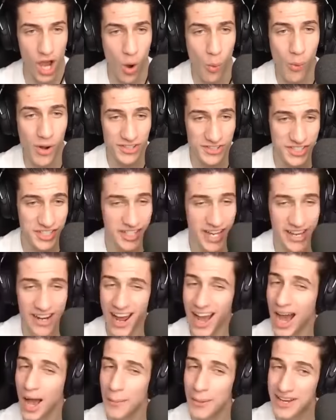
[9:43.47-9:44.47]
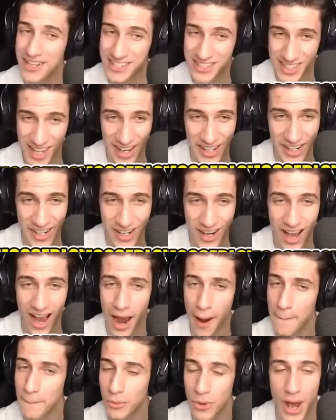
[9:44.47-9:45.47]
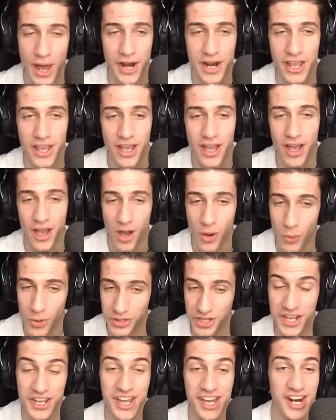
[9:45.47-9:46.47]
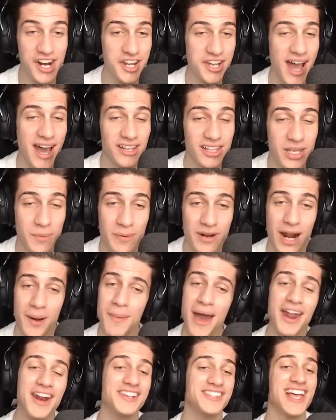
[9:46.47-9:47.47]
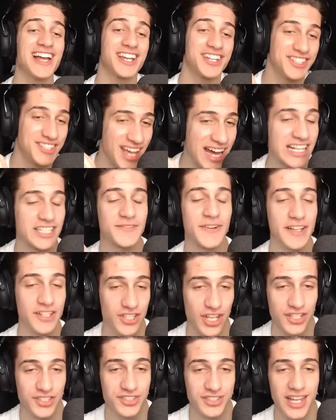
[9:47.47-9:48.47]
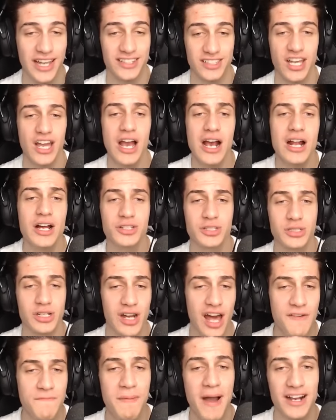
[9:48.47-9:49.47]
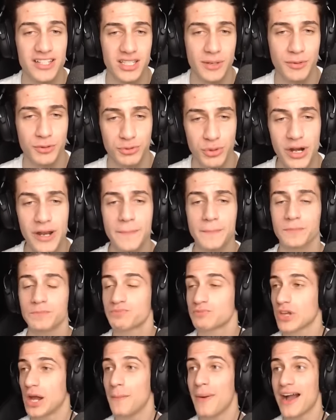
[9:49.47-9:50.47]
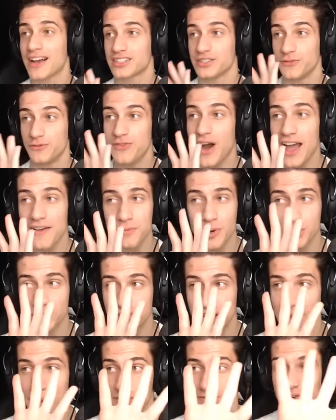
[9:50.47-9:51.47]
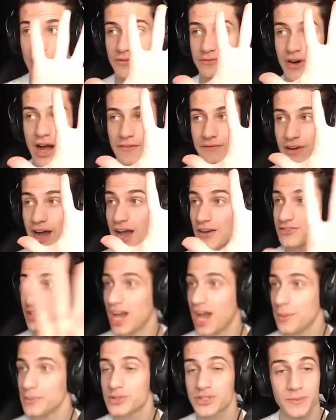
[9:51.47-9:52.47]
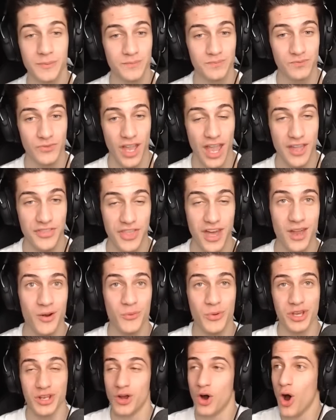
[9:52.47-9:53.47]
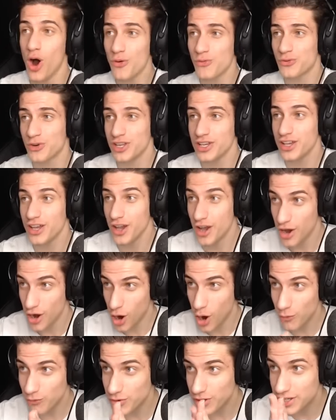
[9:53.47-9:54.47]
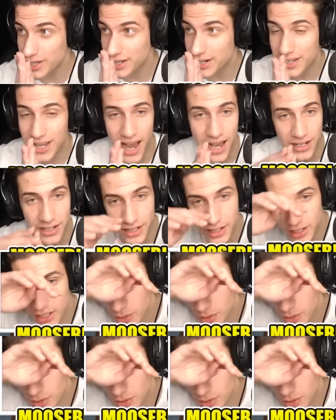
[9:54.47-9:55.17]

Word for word: go once again. I'm excited. I'm ready. We did get a godly, but I'm not exactly satisfied just yet. Let's go to knife box number three. Unbox it five more times, five times, and then we can hopefully, hopefully get a godly.